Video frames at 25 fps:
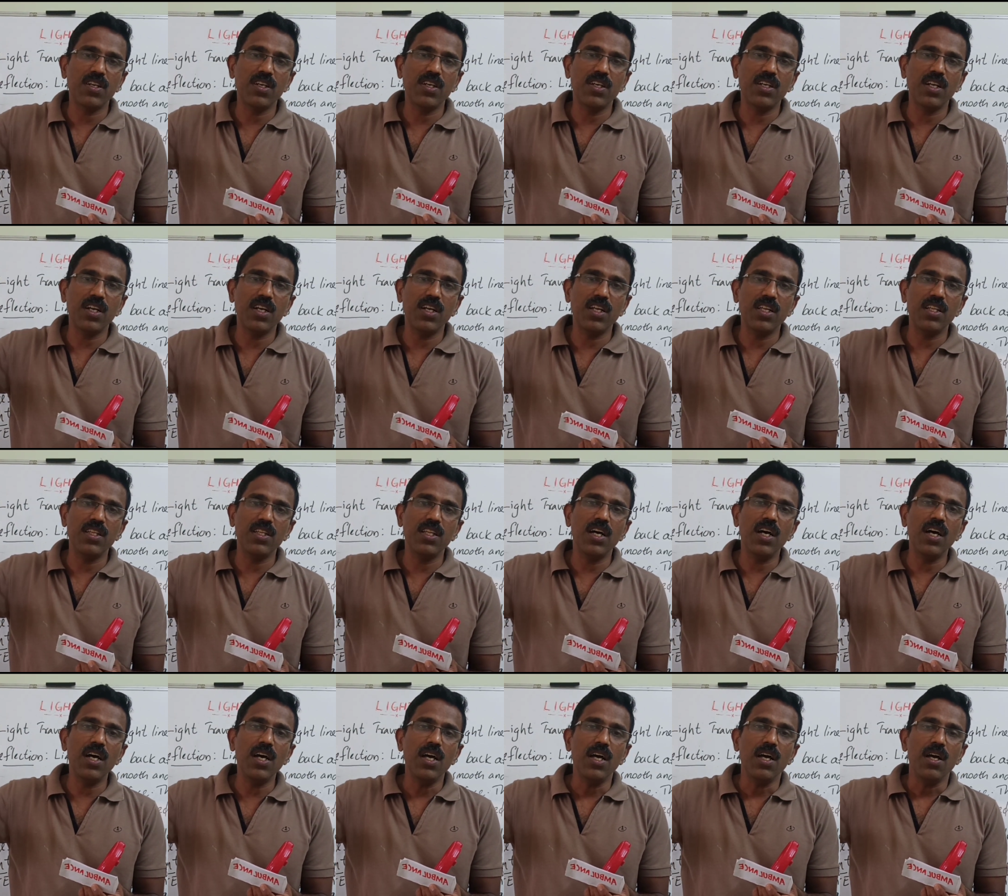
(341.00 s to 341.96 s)
written in
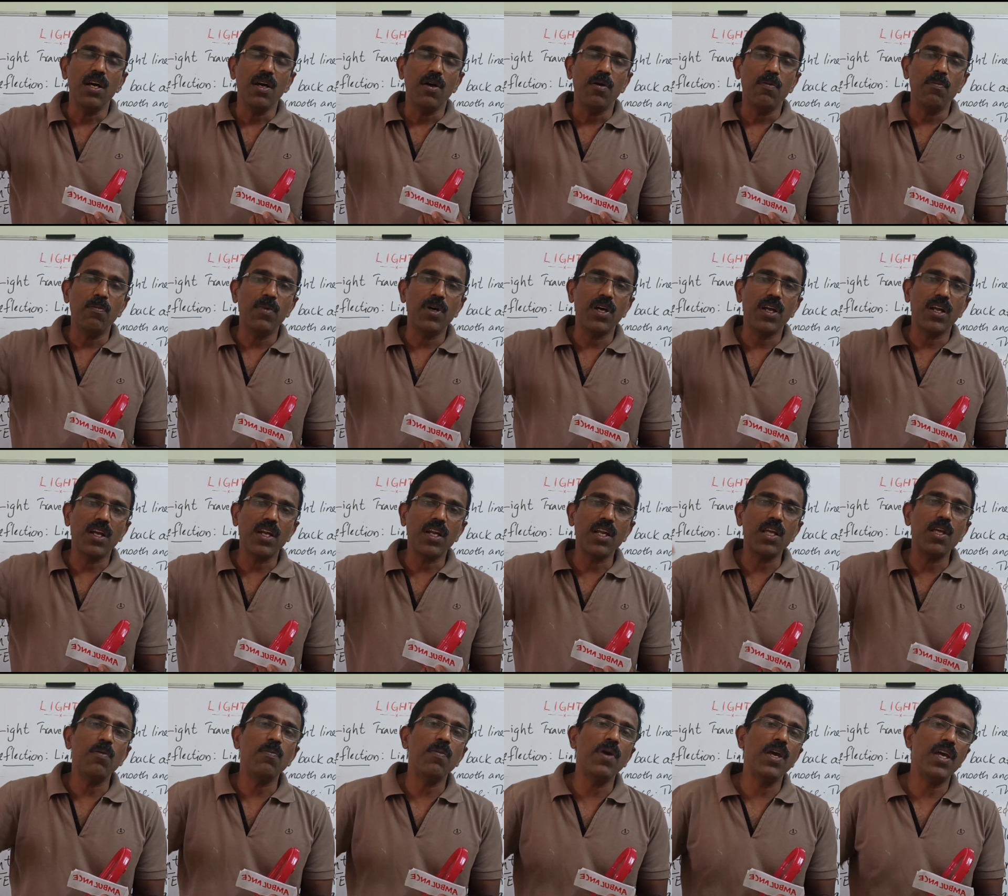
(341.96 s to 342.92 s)
the mirror
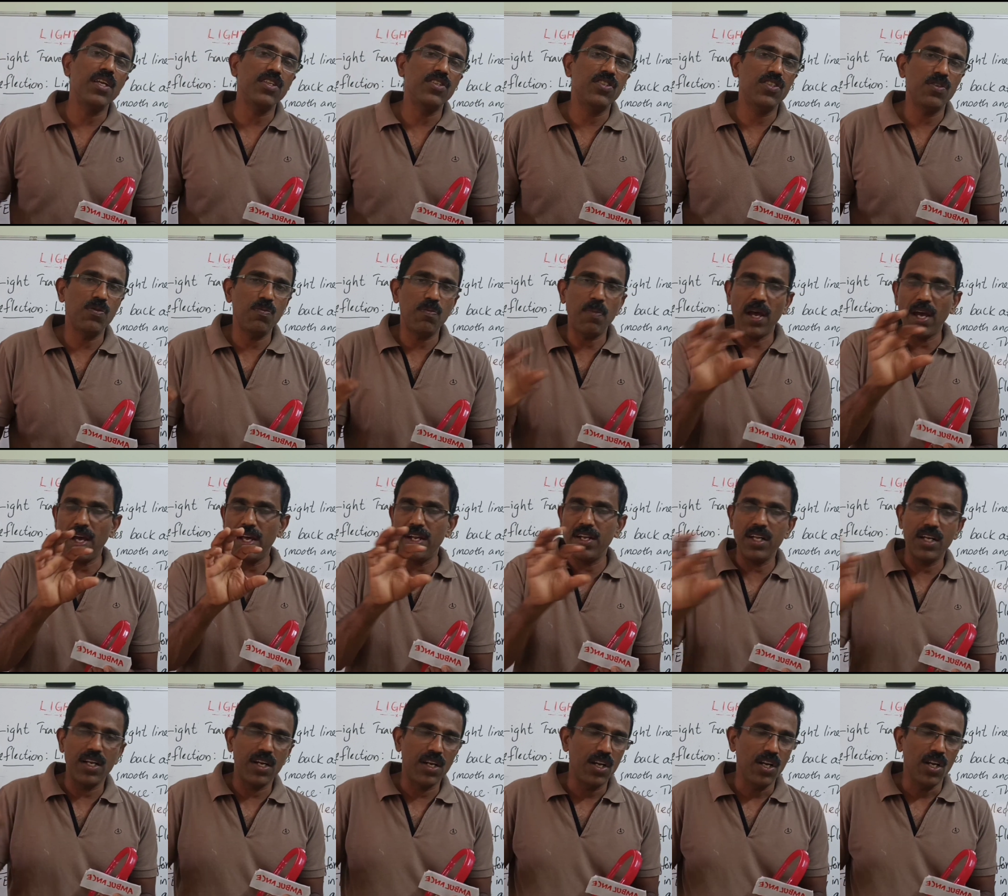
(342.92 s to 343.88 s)
image
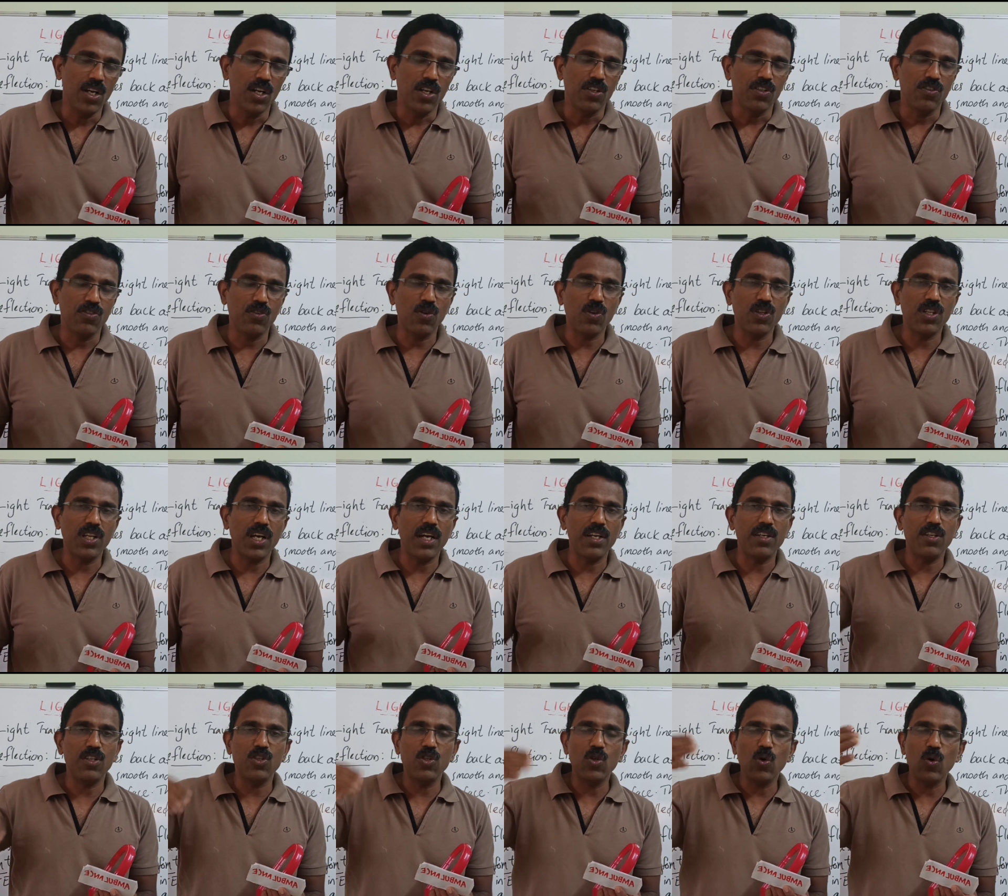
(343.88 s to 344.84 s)
manner, so
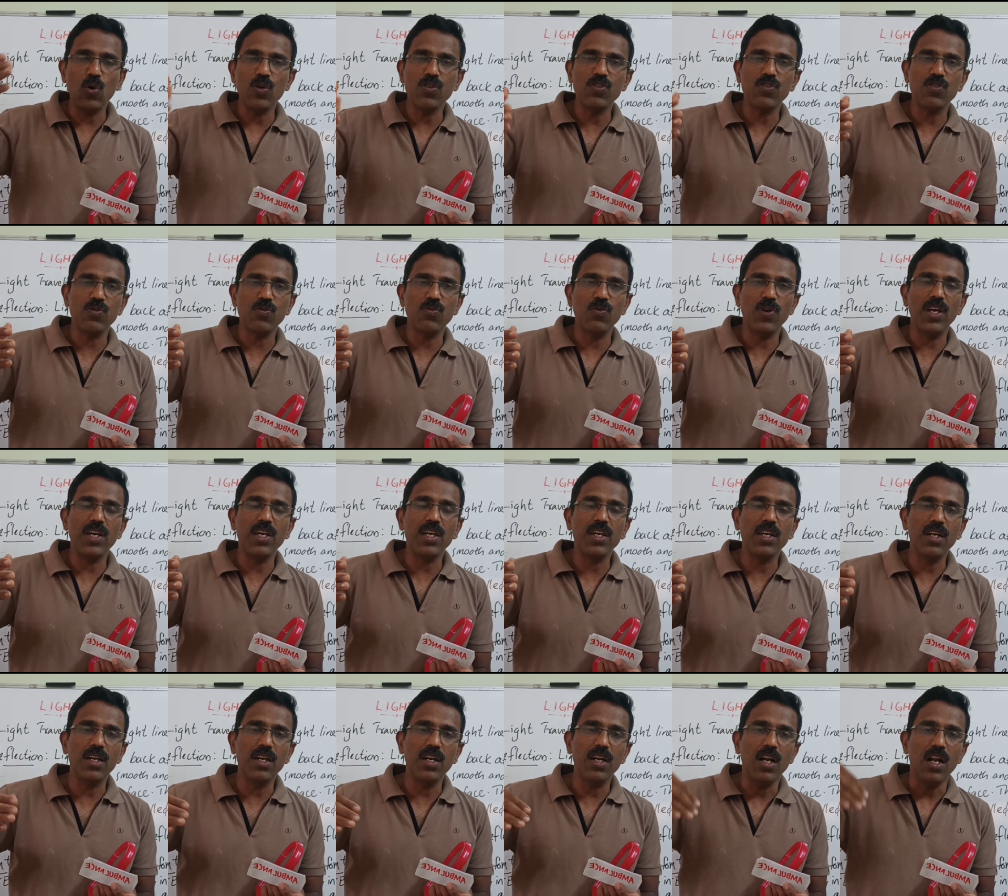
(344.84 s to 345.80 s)
that those
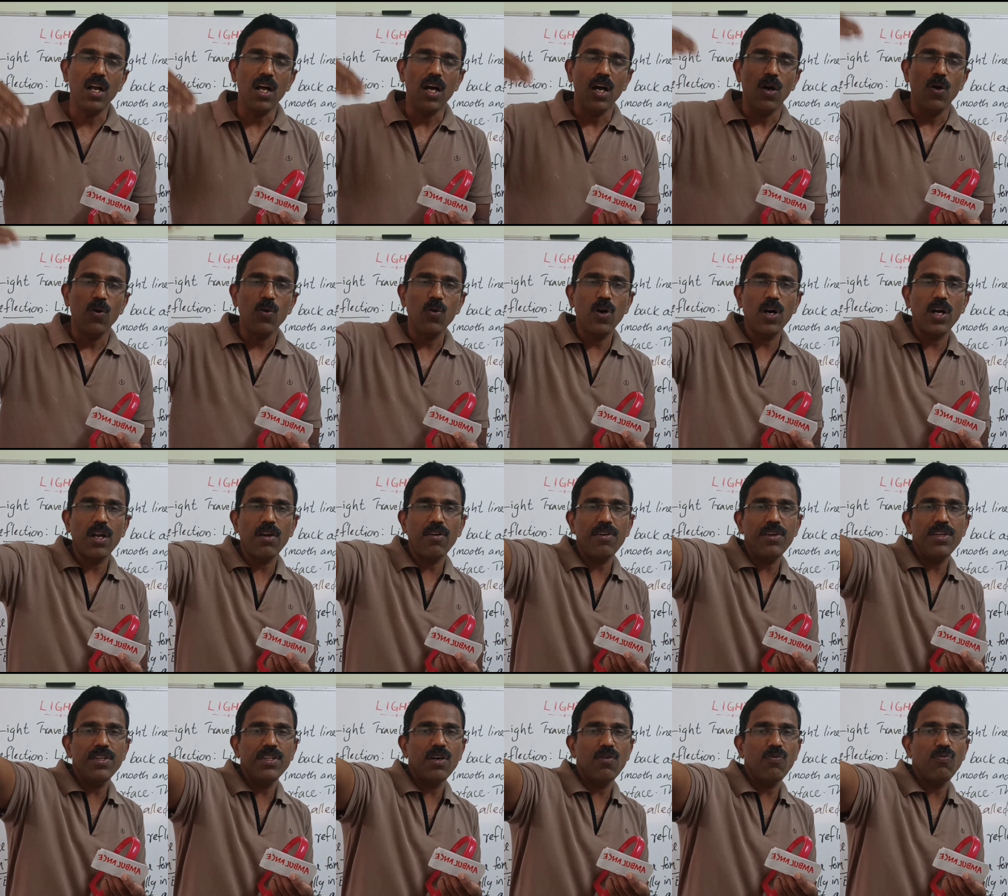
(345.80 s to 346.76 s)
vehicles who are
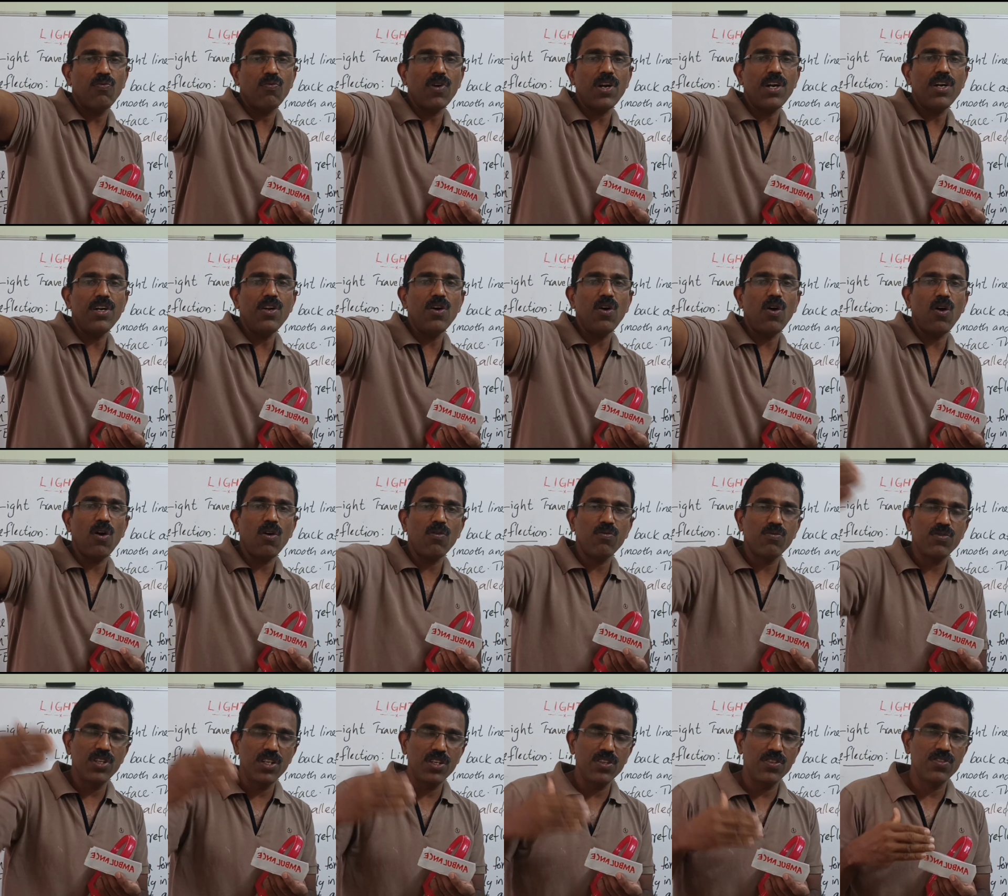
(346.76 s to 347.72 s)
in the front
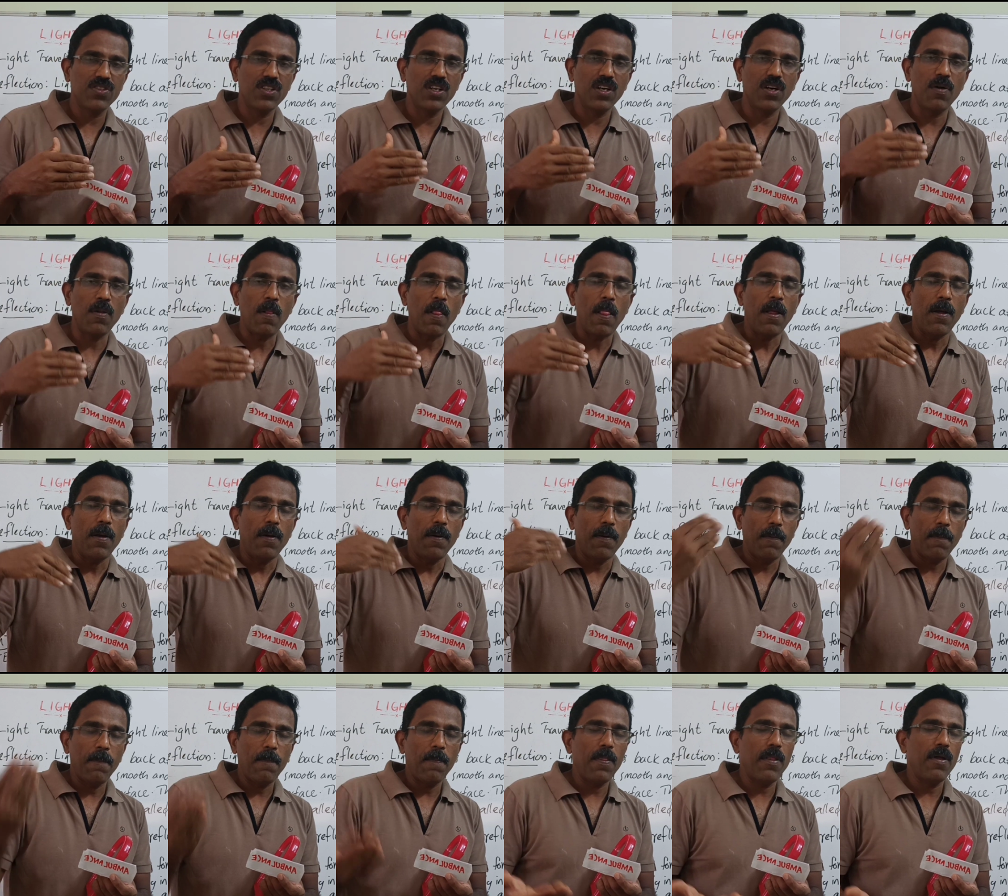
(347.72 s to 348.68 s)
of this
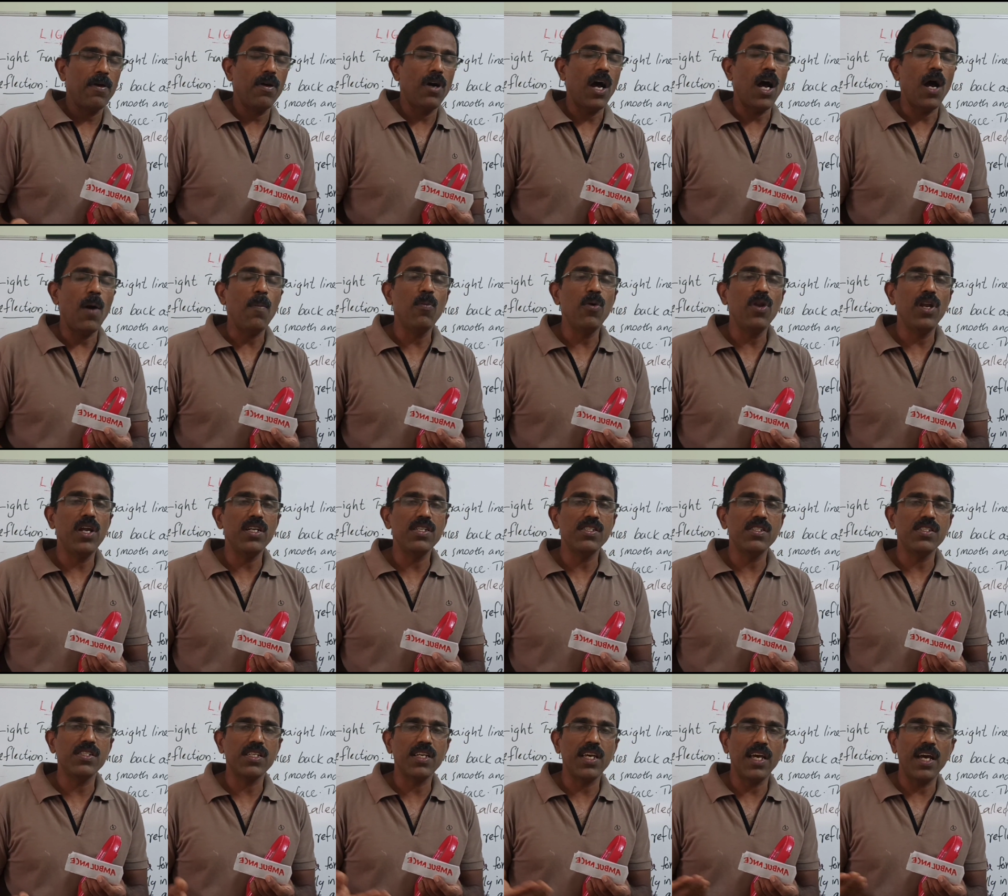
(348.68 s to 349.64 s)

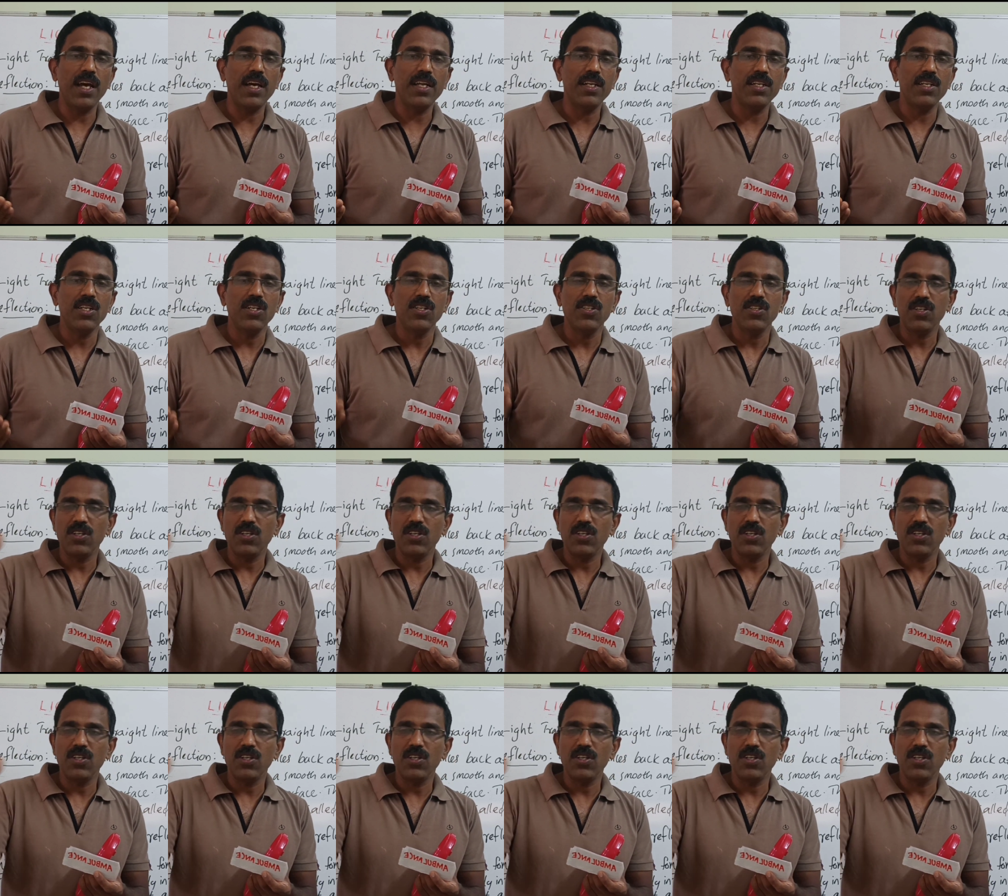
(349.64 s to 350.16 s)
ambulance can